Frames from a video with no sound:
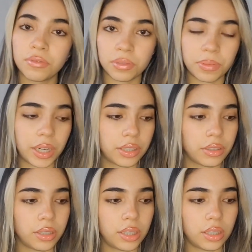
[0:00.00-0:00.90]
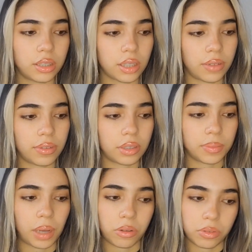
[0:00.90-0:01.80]
Vibrato is a
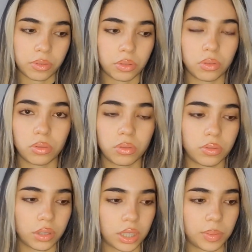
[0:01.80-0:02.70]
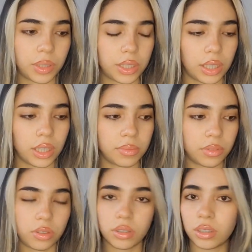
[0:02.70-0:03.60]
very powerful tool for expressing
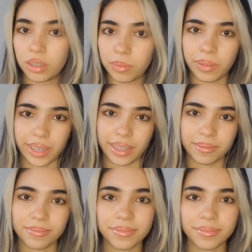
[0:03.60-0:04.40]
emotion in your playing.